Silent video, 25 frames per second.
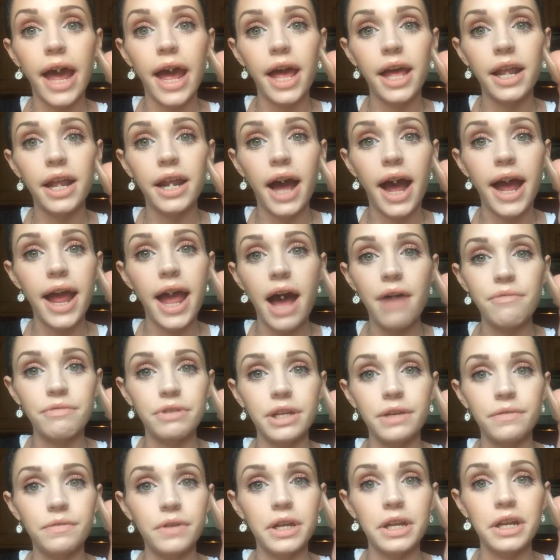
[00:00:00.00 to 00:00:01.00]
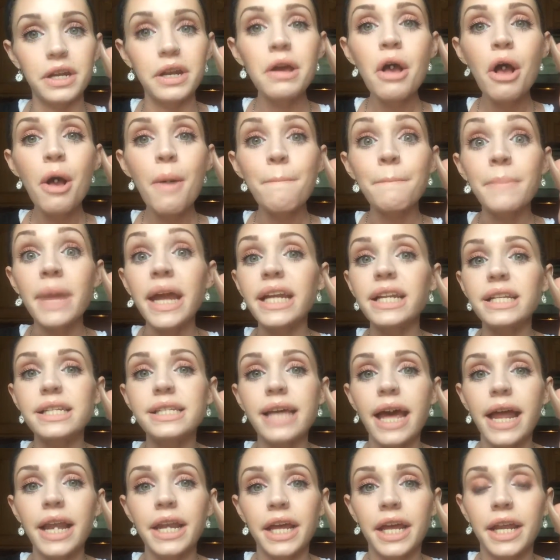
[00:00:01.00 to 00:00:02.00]
and I haven't even made a
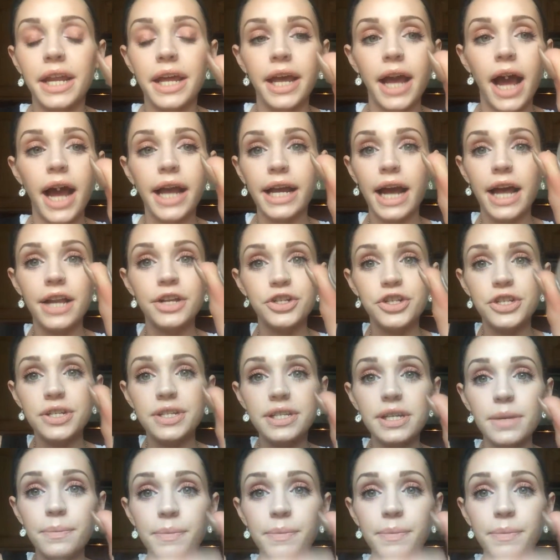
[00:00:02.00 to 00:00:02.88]
dent in it. I kind of just